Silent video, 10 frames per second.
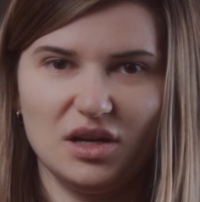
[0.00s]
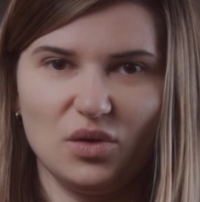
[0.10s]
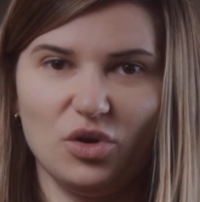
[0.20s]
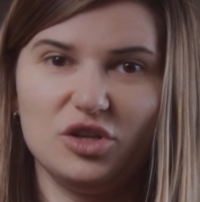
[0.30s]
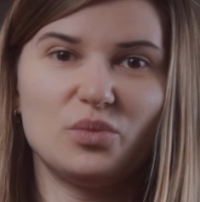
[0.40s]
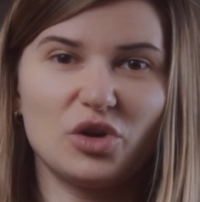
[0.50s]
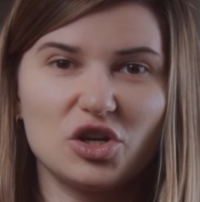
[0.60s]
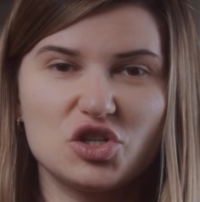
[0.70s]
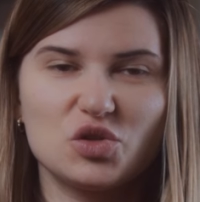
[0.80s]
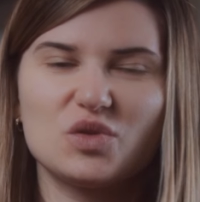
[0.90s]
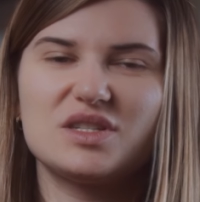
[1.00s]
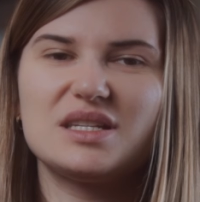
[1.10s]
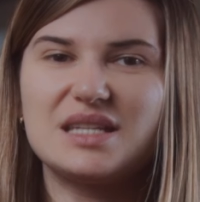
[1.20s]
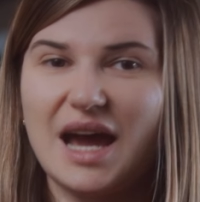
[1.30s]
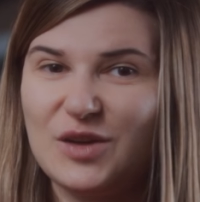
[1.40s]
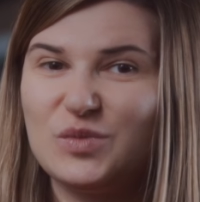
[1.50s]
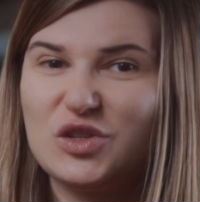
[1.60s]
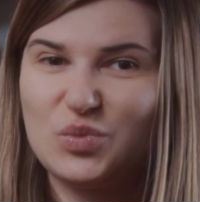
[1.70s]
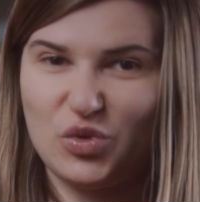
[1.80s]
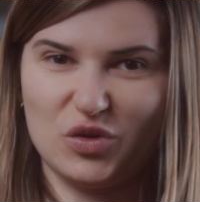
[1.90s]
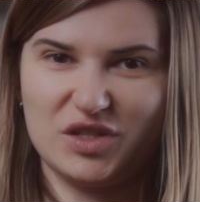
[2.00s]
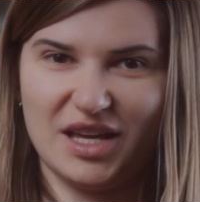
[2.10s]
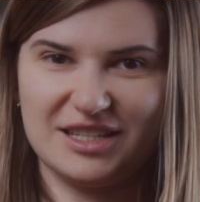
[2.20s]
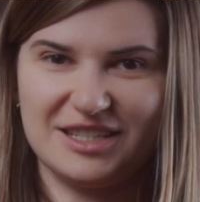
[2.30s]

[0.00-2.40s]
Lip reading: What emerged was a timeless process